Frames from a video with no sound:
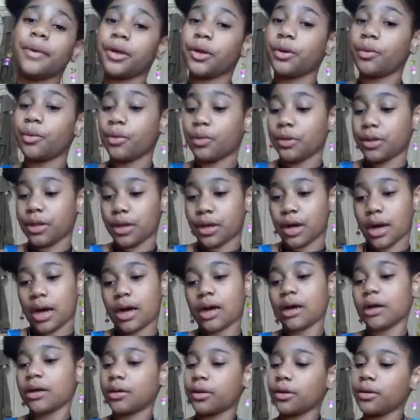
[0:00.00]
you will need
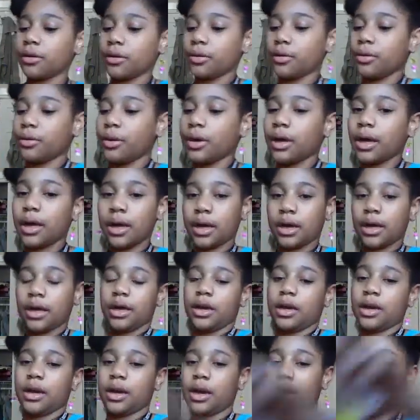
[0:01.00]
hot glue
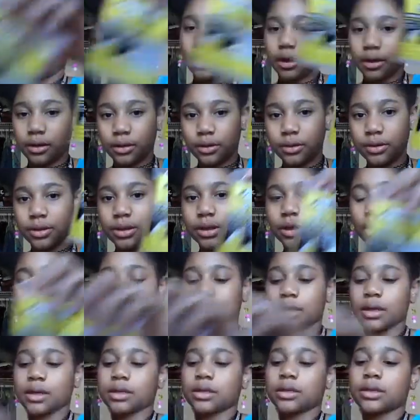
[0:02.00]
and hot glue
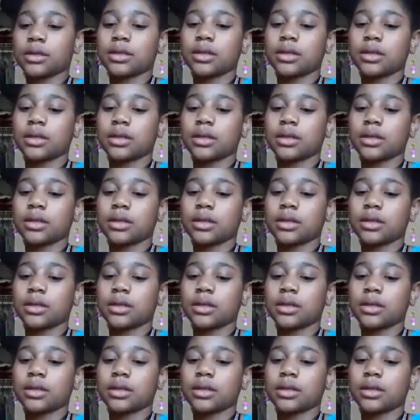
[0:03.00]
sticks.